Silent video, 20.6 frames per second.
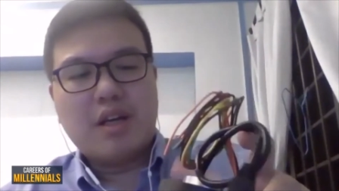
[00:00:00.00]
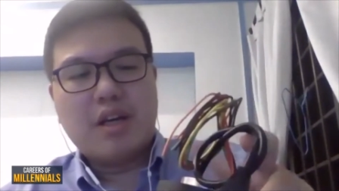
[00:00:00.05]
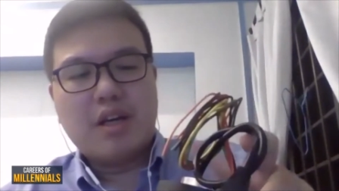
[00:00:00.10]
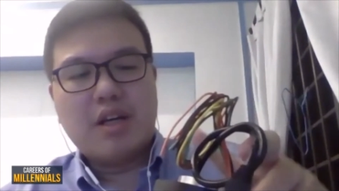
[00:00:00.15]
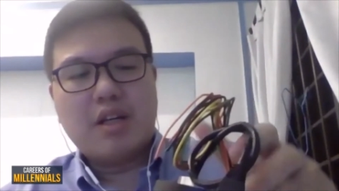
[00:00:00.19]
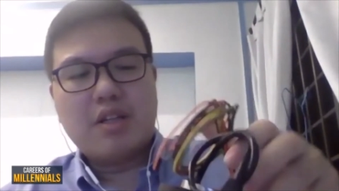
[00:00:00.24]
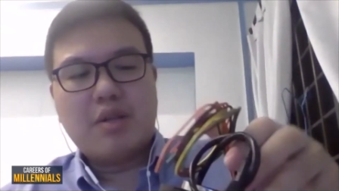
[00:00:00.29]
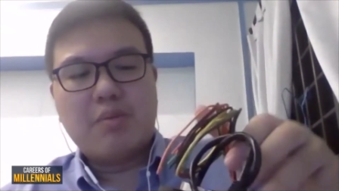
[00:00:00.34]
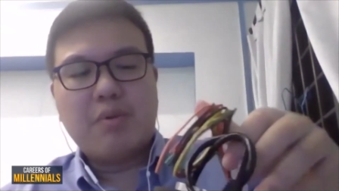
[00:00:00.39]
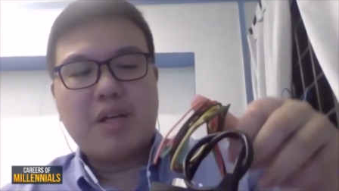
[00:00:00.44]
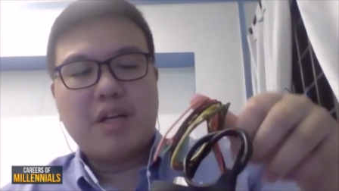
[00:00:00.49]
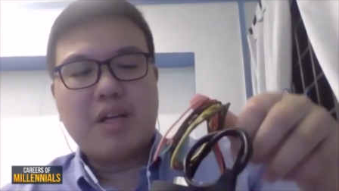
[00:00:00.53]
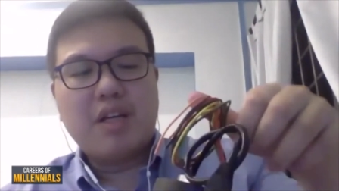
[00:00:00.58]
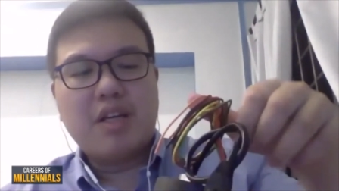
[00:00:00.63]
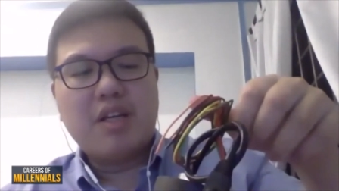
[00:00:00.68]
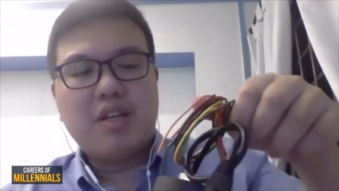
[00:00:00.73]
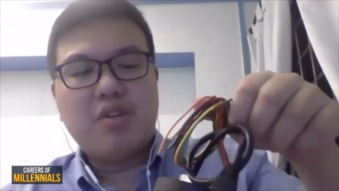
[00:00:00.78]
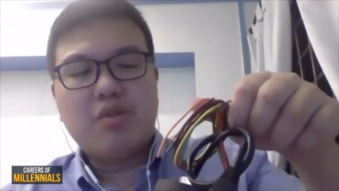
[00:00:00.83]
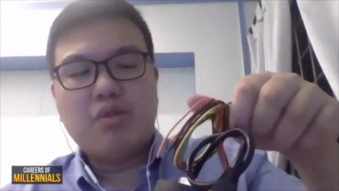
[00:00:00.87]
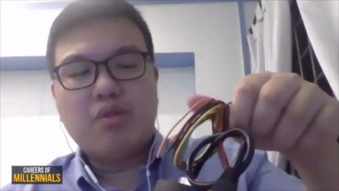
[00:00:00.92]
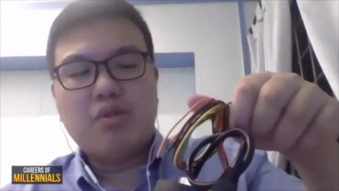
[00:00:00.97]

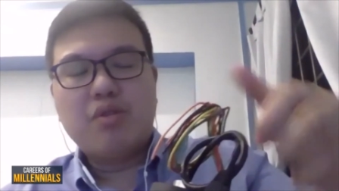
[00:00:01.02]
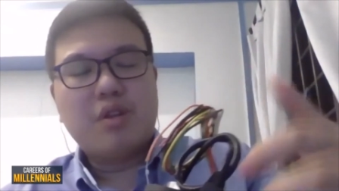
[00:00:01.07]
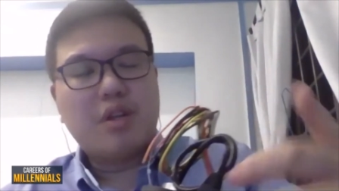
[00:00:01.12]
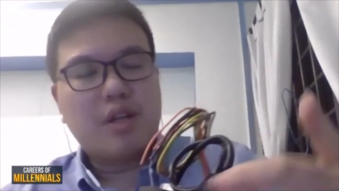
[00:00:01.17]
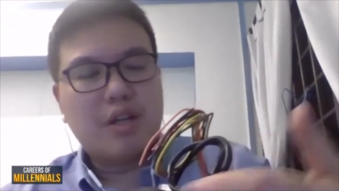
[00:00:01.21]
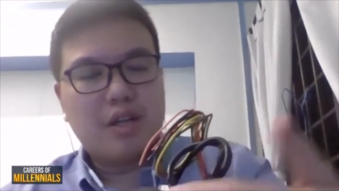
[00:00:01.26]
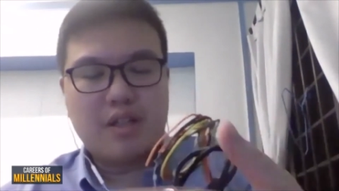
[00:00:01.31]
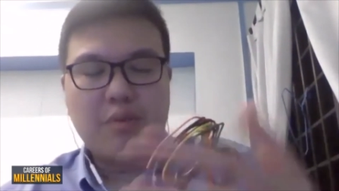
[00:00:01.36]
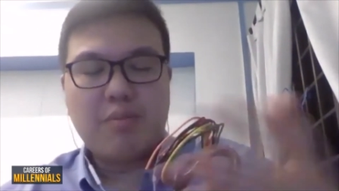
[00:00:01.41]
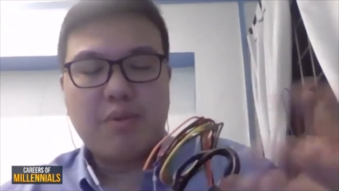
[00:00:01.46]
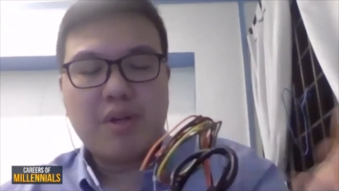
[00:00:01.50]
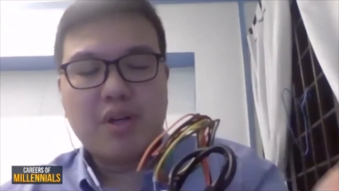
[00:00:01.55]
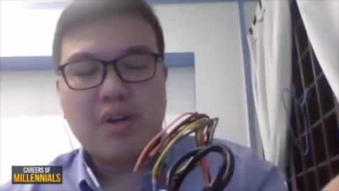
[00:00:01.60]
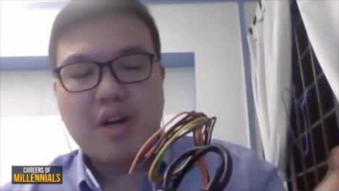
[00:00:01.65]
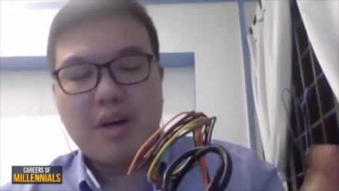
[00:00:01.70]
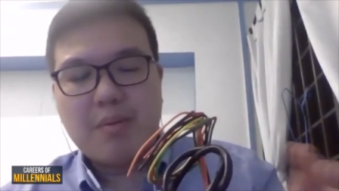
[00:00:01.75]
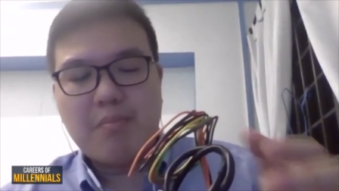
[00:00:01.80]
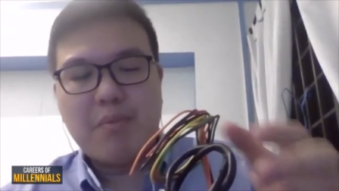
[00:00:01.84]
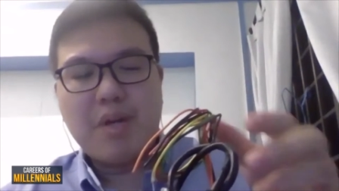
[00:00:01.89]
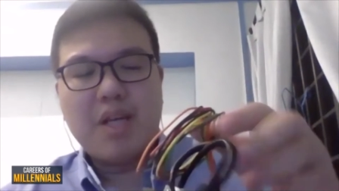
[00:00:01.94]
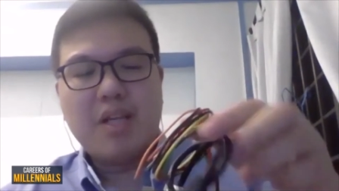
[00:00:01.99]
typically, a typical
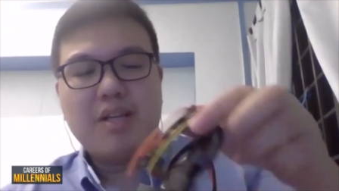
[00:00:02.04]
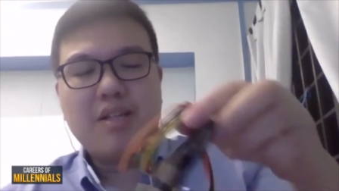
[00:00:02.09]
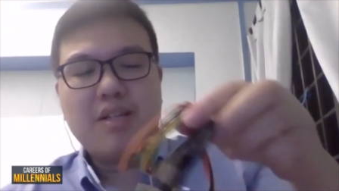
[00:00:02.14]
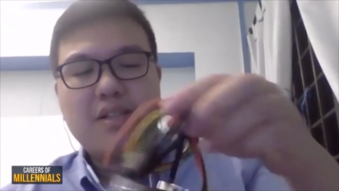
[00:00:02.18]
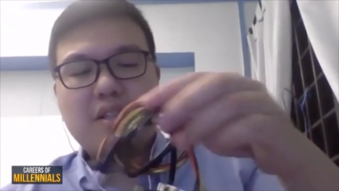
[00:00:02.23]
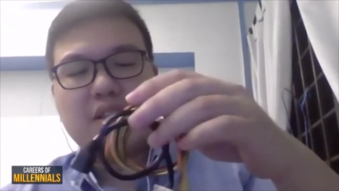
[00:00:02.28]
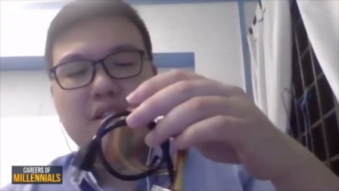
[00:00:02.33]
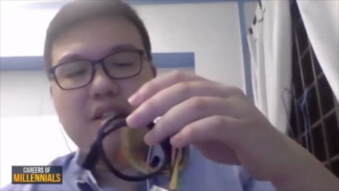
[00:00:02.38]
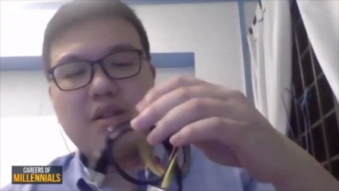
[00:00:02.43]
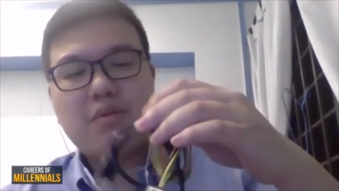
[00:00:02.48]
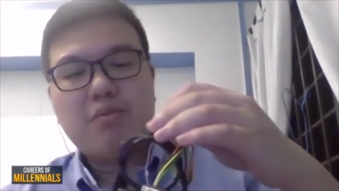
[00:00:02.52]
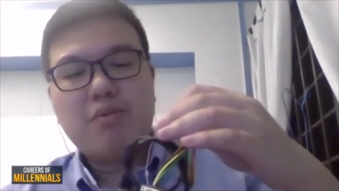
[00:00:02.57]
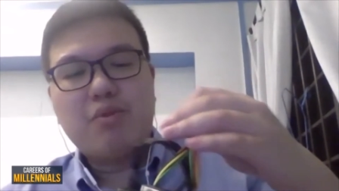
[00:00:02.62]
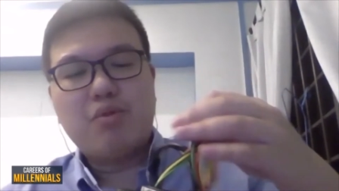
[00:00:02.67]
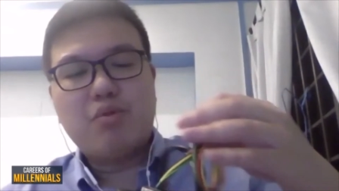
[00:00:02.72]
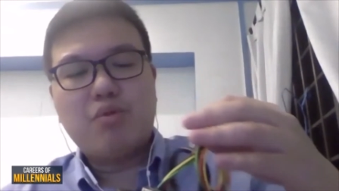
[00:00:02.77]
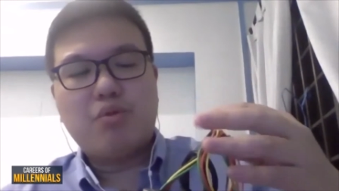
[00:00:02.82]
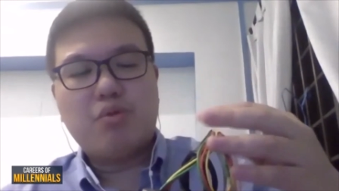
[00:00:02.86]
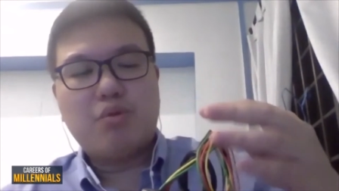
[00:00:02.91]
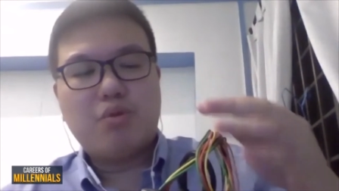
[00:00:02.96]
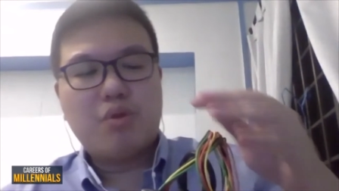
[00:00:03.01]
embedded system to